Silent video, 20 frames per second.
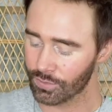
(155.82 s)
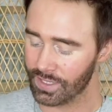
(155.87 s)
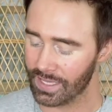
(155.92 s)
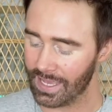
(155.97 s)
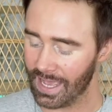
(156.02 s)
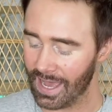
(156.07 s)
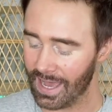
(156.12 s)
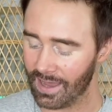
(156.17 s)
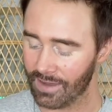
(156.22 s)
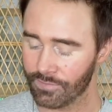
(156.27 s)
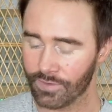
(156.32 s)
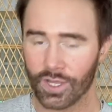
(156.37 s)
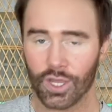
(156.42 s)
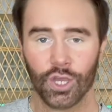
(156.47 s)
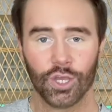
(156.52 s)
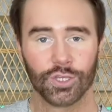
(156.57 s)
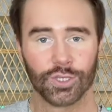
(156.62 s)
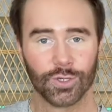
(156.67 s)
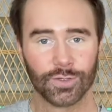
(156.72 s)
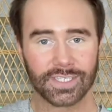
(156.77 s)
they have
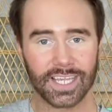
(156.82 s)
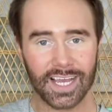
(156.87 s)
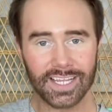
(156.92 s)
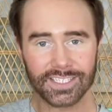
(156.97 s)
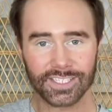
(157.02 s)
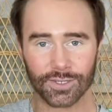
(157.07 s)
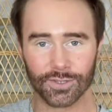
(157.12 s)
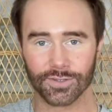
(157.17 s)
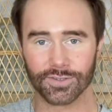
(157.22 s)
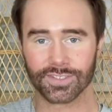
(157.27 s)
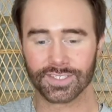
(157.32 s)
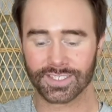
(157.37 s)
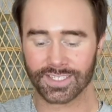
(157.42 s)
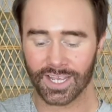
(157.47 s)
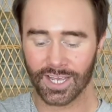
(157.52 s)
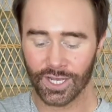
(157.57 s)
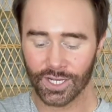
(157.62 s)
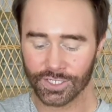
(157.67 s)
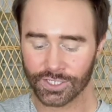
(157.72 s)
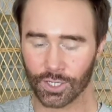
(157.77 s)
utensils.
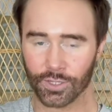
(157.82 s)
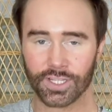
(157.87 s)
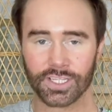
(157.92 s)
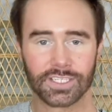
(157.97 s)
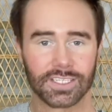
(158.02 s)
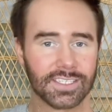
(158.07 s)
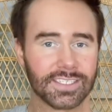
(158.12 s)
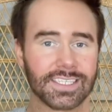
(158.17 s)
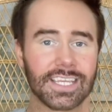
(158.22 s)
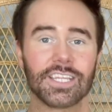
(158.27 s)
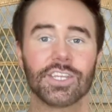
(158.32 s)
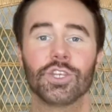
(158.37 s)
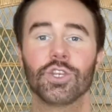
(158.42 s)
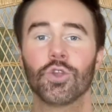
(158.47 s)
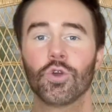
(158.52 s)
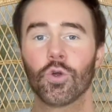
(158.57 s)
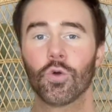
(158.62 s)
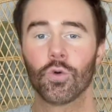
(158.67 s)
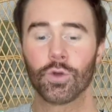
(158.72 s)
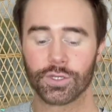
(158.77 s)
So this is the
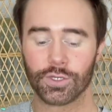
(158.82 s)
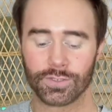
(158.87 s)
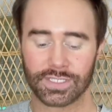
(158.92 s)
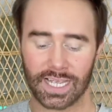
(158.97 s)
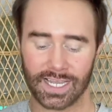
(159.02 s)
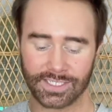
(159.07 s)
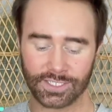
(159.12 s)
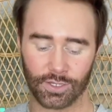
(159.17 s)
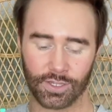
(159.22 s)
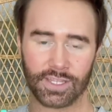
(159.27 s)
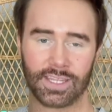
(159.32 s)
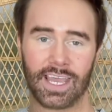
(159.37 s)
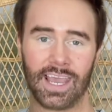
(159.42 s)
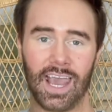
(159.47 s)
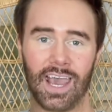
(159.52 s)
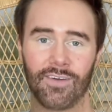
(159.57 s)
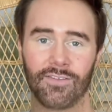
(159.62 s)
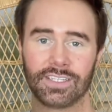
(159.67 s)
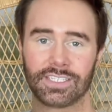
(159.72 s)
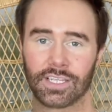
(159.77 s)
new utensil that they
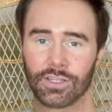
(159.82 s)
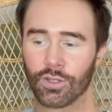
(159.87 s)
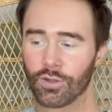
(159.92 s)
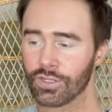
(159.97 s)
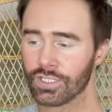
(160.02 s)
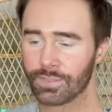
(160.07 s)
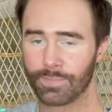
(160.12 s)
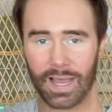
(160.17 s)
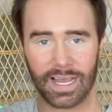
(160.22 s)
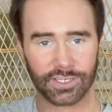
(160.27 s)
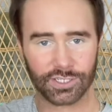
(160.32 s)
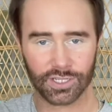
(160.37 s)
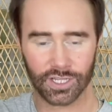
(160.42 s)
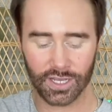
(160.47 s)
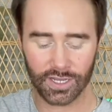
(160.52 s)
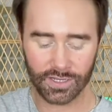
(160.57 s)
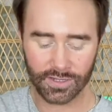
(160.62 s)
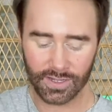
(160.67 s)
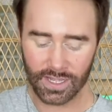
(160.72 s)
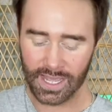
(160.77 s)
have. It's a little
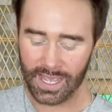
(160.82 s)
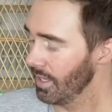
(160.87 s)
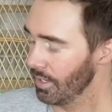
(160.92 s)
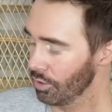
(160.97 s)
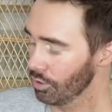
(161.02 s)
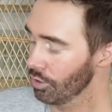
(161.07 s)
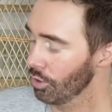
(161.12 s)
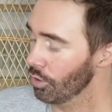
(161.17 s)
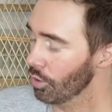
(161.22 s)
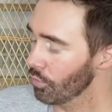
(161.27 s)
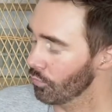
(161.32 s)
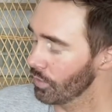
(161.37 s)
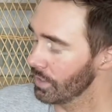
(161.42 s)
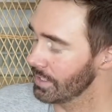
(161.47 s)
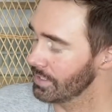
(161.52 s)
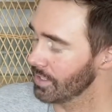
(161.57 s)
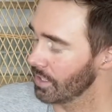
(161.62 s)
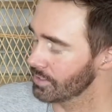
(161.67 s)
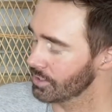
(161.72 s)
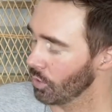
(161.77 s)
spatula. And a little really
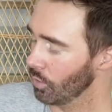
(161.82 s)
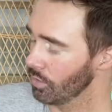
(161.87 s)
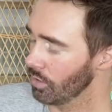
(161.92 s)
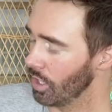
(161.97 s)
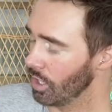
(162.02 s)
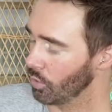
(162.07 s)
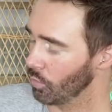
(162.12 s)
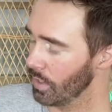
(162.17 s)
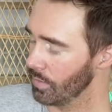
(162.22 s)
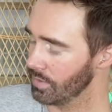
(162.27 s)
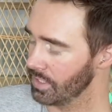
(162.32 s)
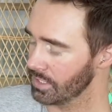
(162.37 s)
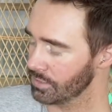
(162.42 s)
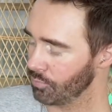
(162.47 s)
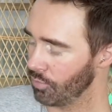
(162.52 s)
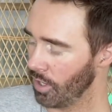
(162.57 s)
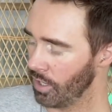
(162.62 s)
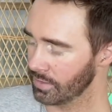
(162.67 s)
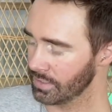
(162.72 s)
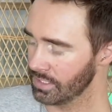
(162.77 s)
does go a long way with this
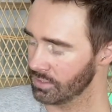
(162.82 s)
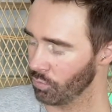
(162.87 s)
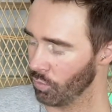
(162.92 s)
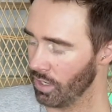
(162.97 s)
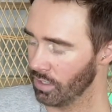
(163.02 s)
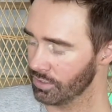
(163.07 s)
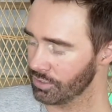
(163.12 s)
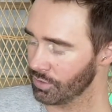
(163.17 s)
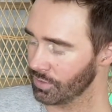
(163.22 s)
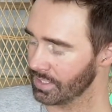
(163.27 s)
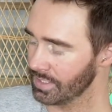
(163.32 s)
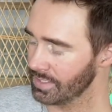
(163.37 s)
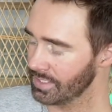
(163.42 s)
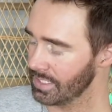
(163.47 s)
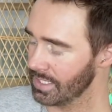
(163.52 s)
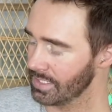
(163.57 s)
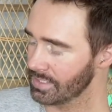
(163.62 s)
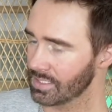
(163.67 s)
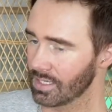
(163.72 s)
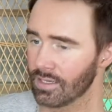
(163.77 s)
product as well. As you can
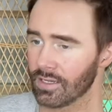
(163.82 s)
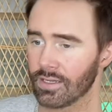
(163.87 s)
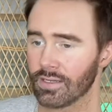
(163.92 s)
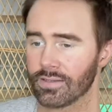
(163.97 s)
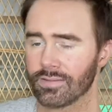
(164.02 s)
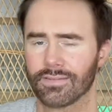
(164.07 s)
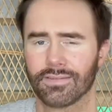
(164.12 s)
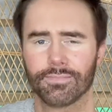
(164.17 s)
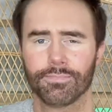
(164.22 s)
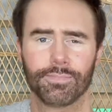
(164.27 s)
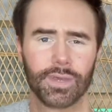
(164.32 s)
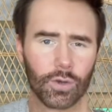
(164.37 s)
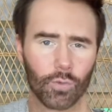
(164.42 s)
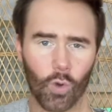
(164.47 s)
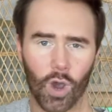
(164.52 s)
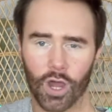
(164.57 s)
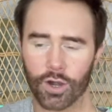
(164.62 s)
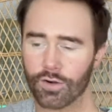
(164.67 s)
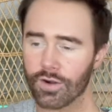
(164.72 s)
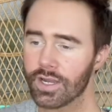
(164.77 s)
see, it's a bit
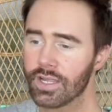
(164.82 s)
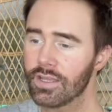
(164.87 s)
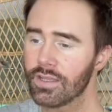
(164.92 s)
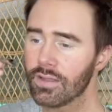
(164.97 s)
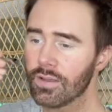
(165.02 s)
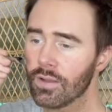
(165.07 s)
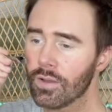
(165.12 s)
watery,